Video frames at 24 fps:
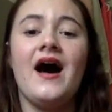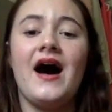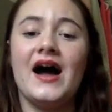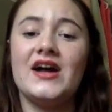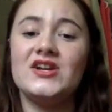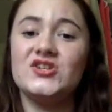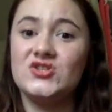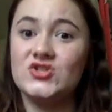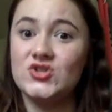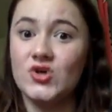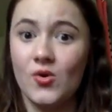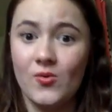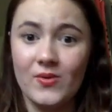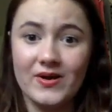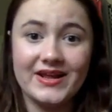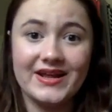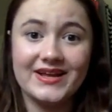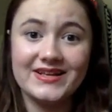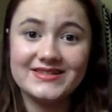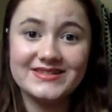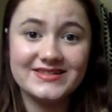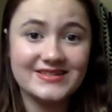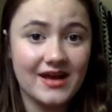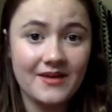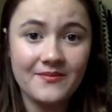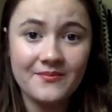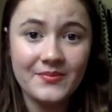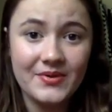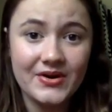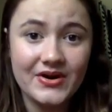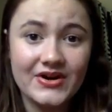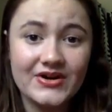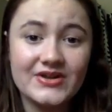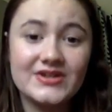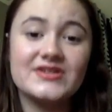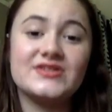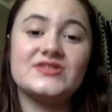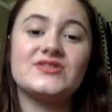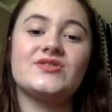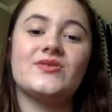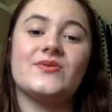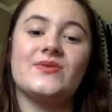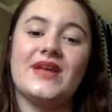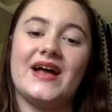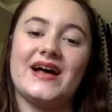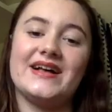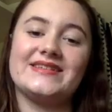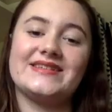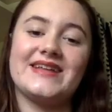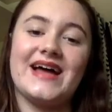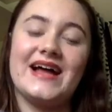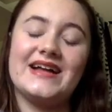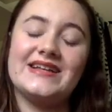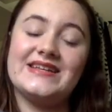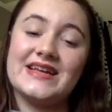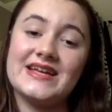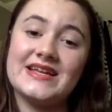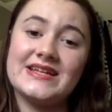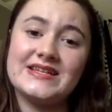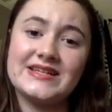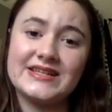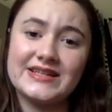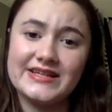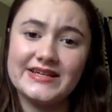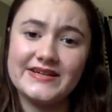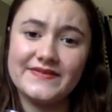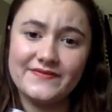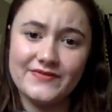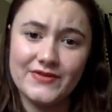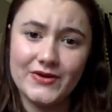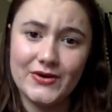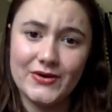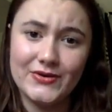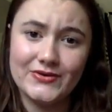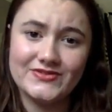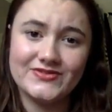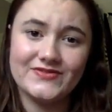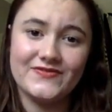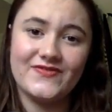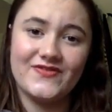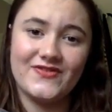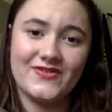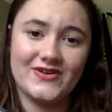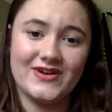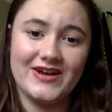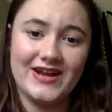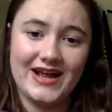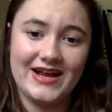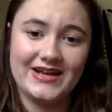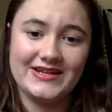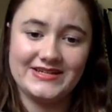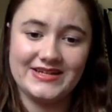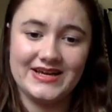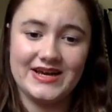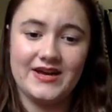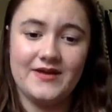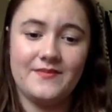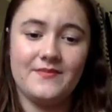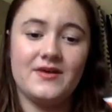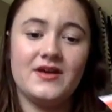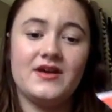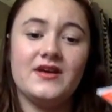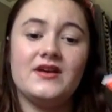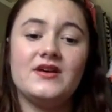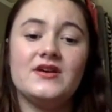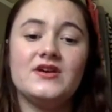I don't want to get sunburned. So yes, I tend to leave those for nighttime.